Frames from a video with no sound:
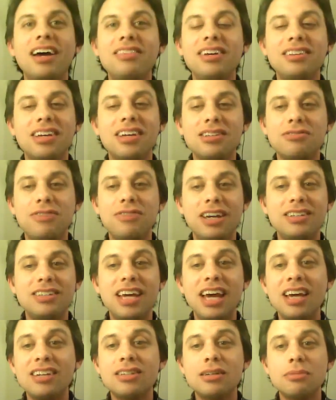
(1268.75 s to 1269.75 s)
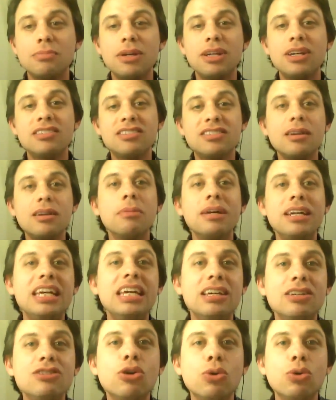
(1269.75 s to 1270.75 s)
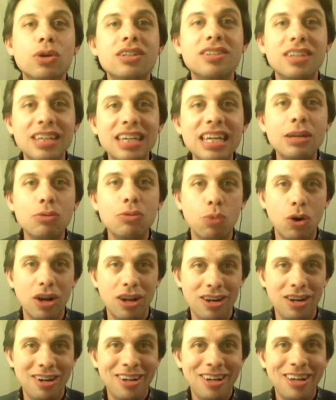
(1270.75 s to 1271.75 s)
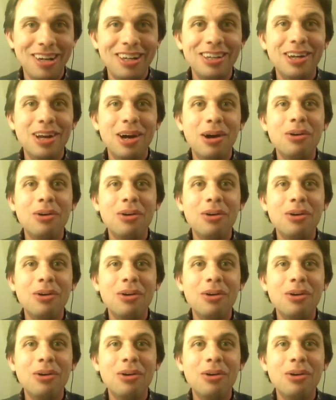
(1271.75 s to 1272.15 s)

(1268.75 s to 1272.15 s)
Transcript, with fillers: I think that's fantastic because somebody is going to need one. You